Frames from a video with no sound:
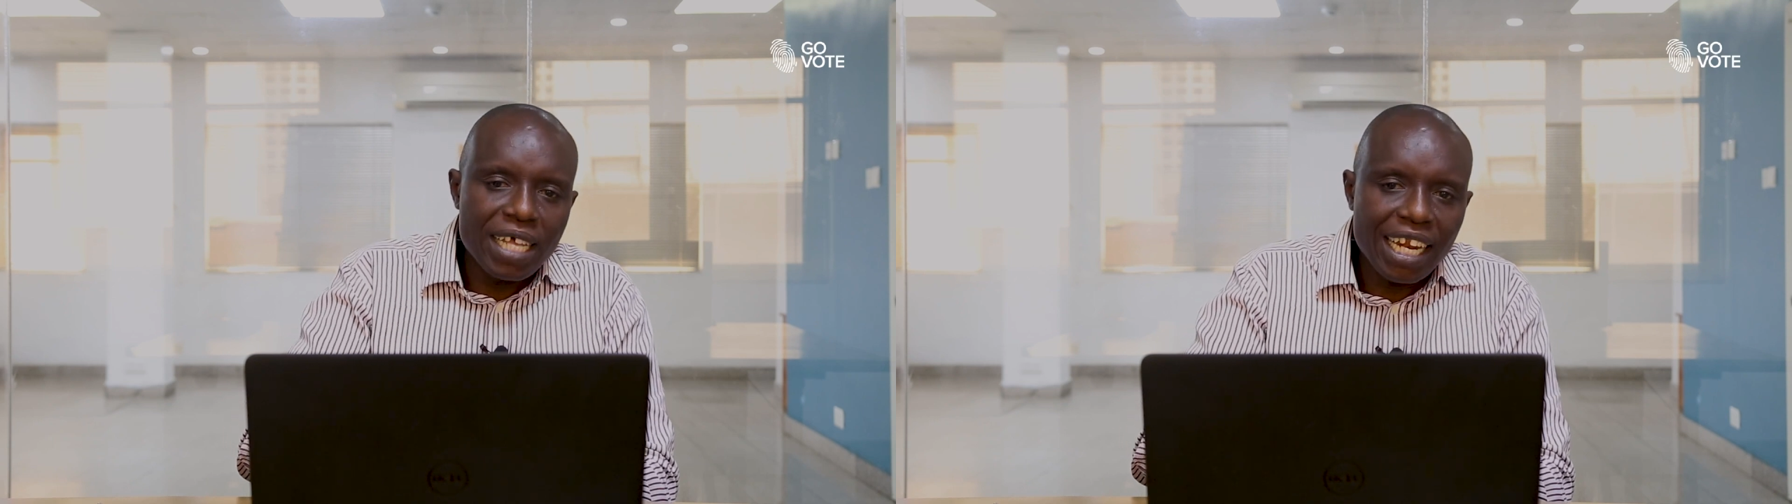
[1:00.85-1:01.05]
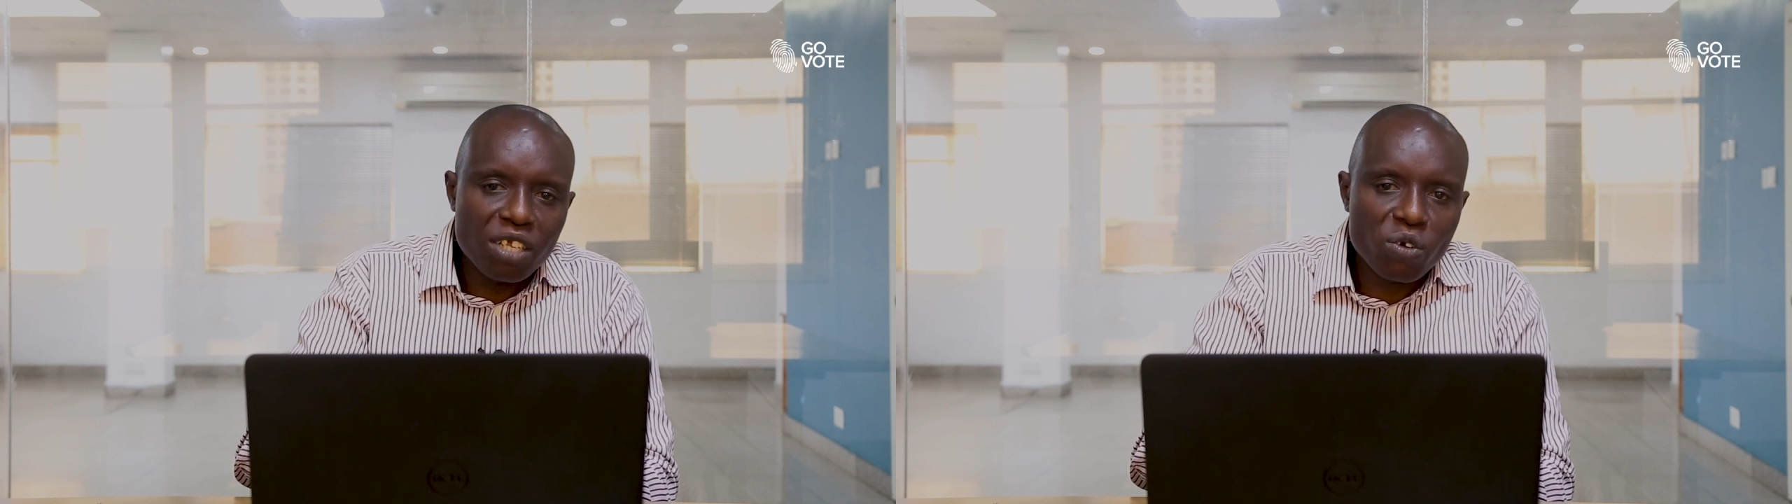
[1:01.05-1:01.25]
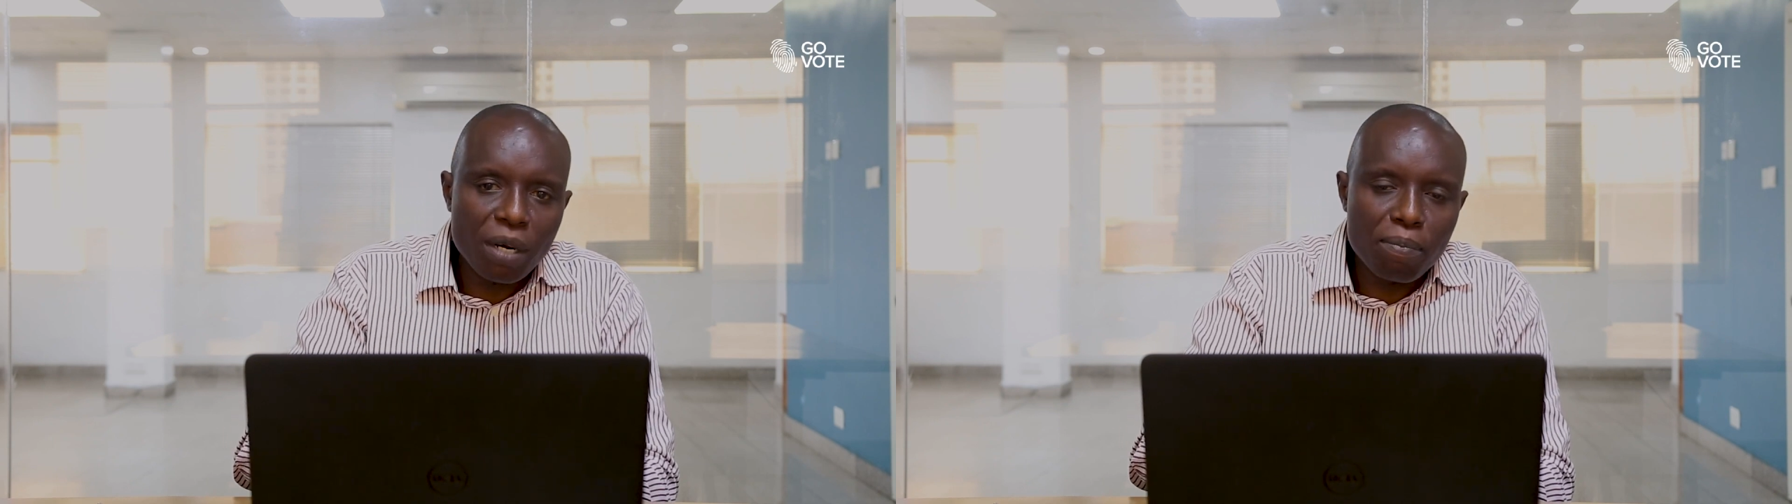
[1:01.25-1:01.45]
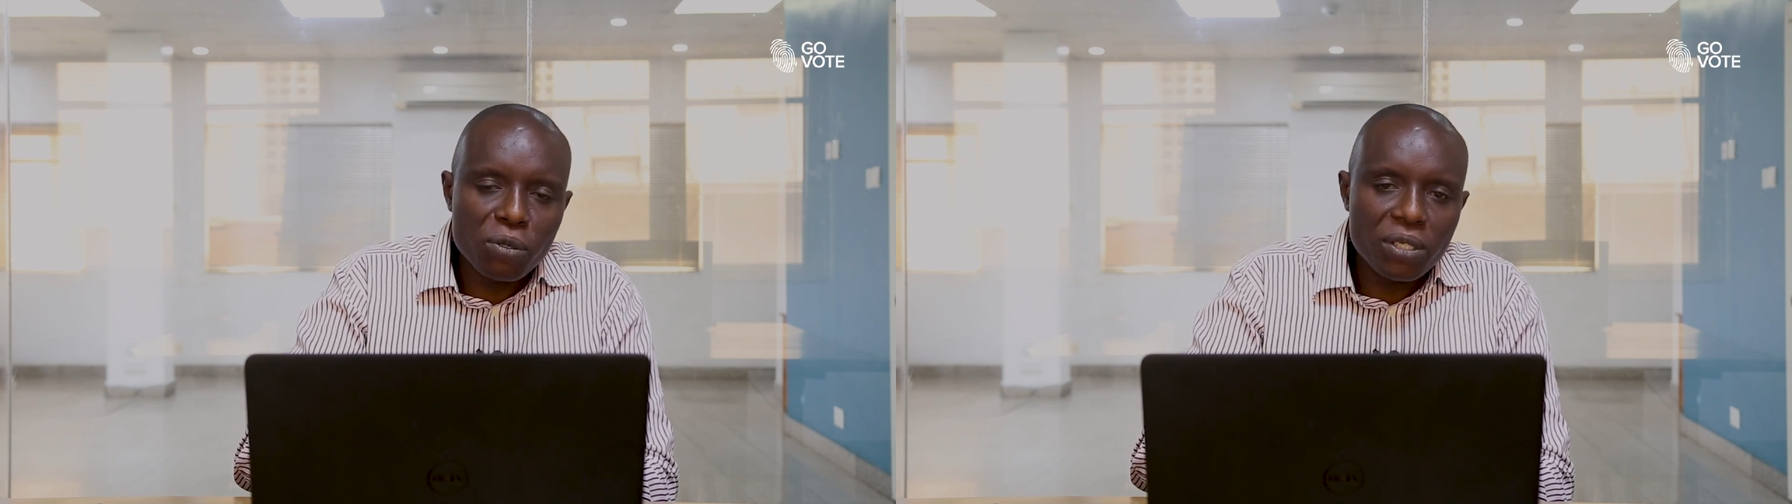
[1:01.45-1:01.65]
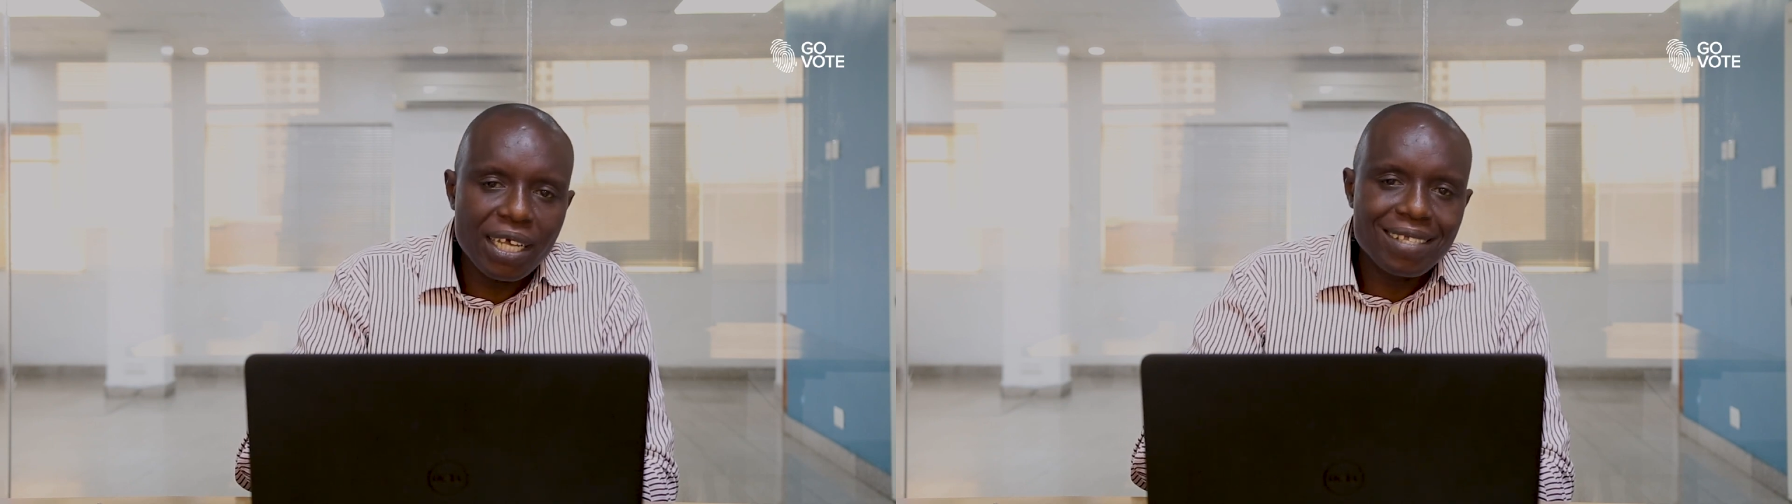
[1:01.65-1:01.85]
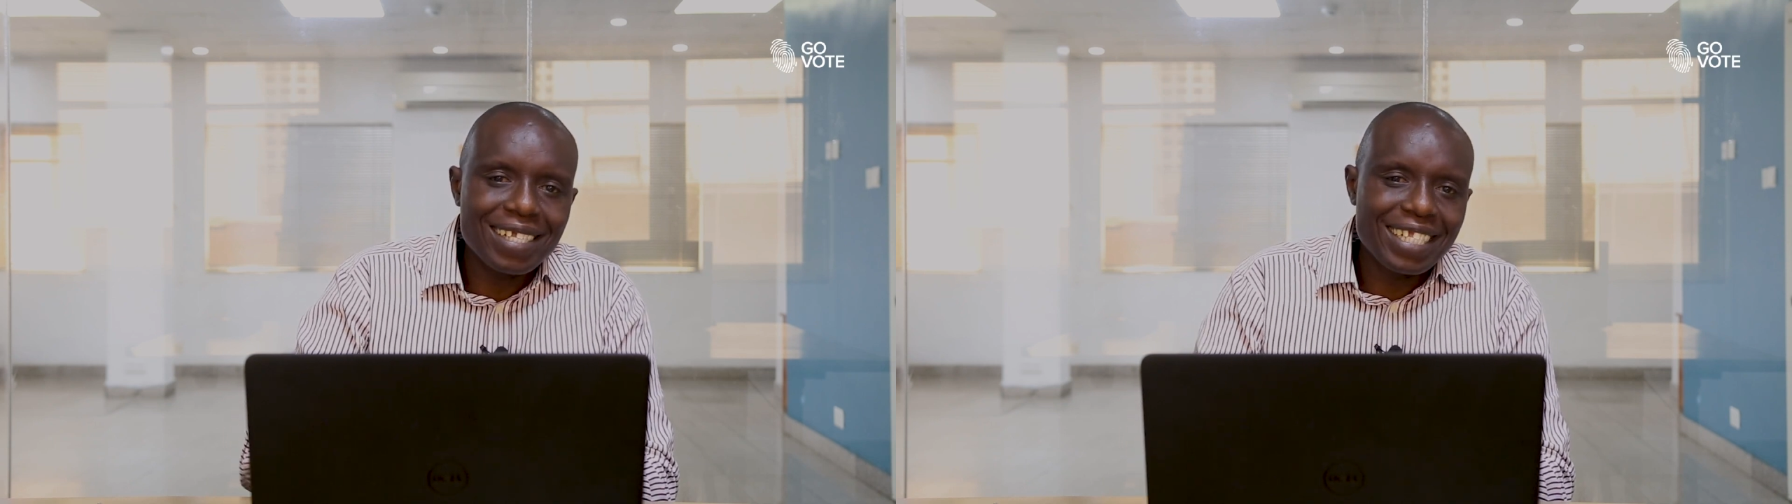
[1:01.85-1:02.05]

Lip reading: the electoral process.